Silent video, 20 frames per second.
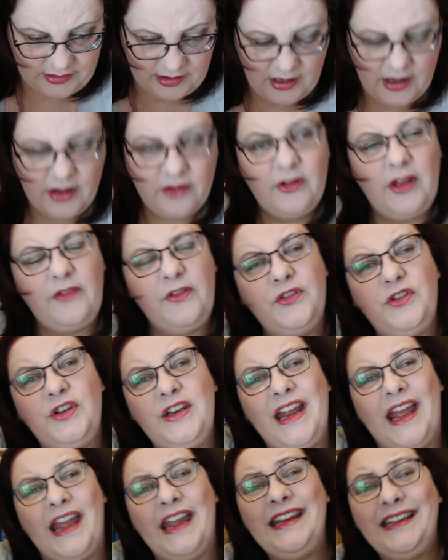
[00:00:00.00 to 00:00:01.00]

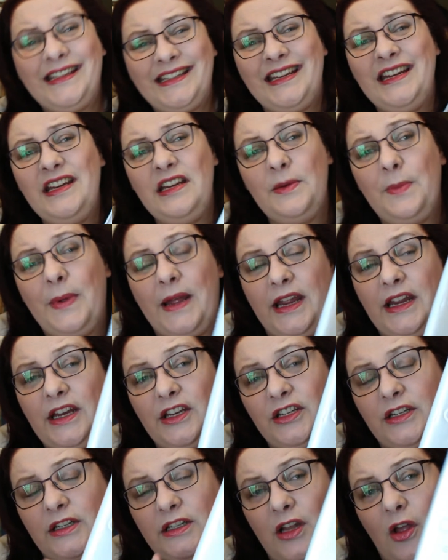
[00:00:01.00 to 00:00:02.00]
518
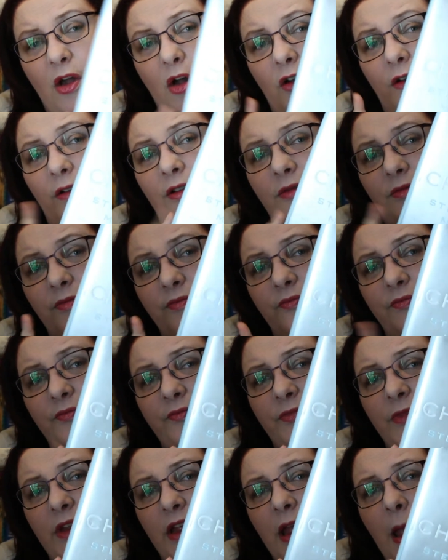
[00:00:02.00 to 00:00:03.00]
pages long.
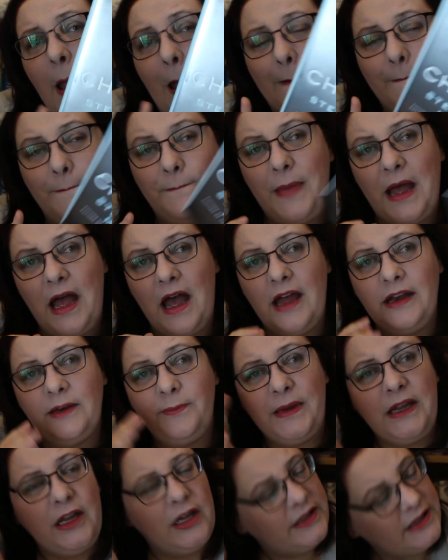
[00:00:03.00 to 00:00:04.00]
But
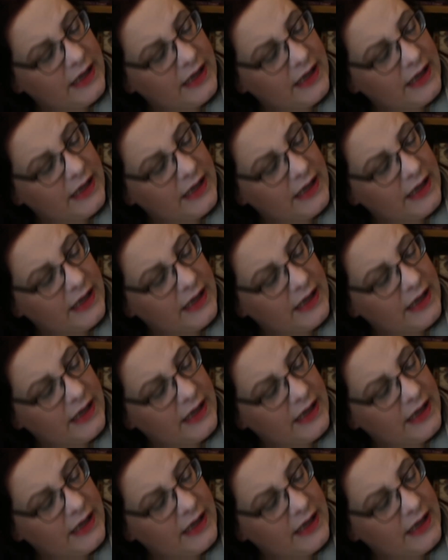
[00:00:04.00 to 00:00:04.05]
because,